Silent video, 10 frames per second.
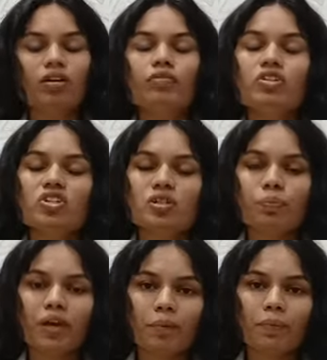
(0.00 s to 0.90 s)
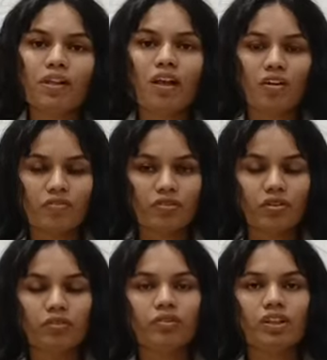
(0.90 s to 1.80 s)
which is payable of
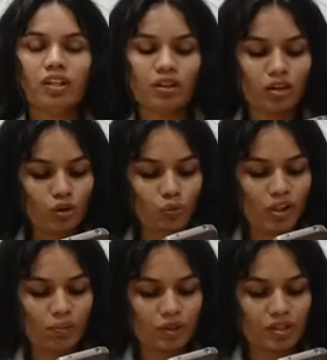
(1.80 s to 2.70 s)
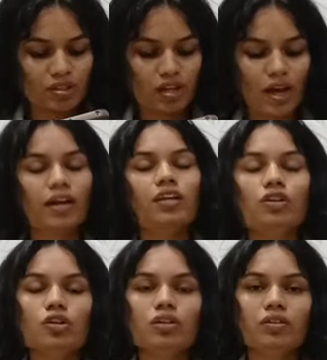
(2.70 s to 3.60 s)
within the 12 months and
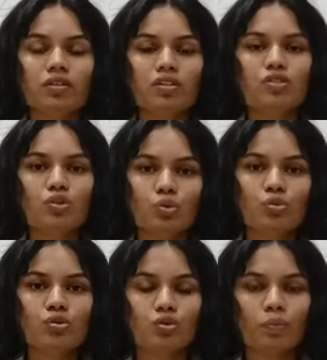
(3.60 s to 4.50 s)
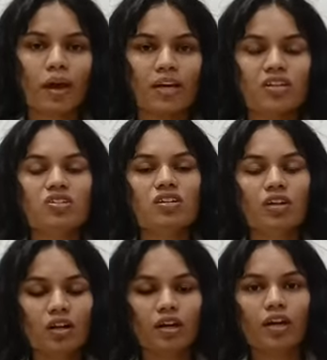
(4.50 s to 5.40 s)
it is used to manage
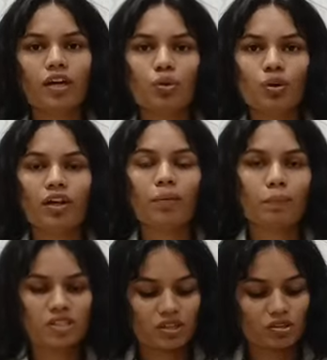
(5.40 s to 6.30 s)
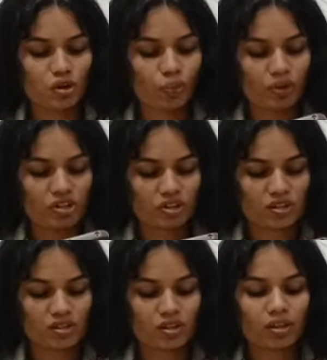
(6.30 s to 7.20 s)
day-to-day business
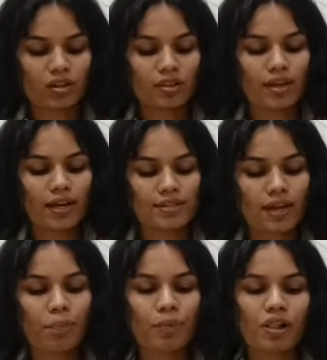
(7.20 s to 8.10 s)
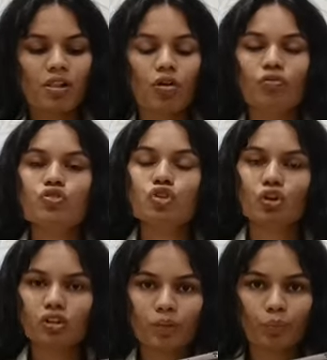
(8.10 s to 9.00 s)
operations. The example of
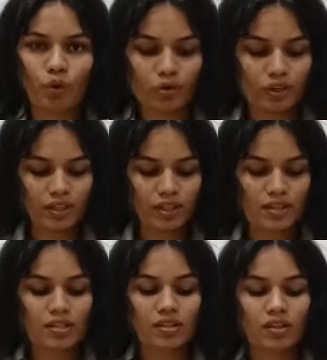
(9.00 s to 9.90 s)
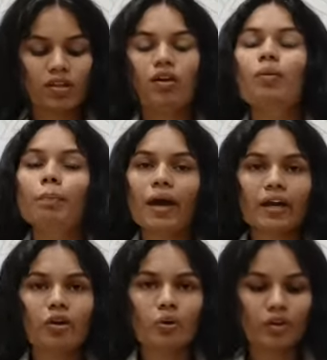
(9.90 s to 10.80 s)
short-term borrowing is
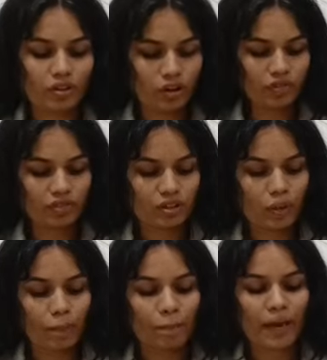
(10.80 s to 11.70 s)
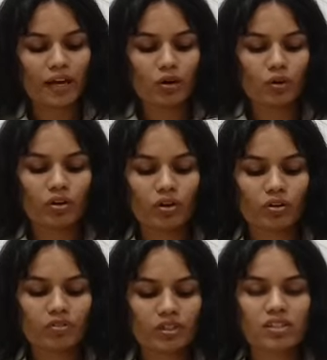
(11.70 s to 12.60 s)
bank overdraft. Bank
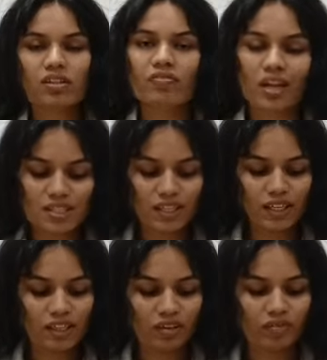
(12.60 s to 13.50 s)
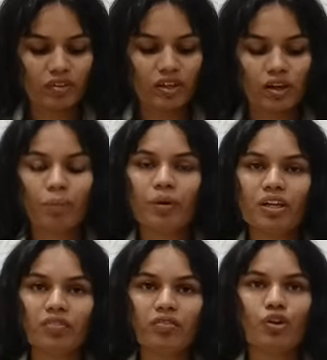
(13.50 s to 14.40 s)
overdraft is the facility where
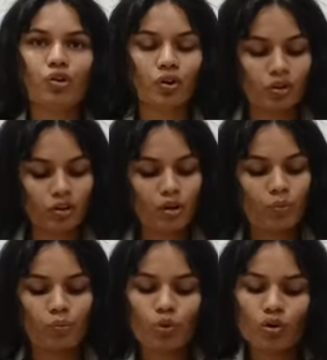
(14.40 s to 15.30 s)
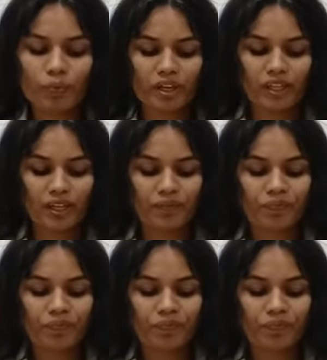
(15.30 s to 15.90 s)
company withdraw more money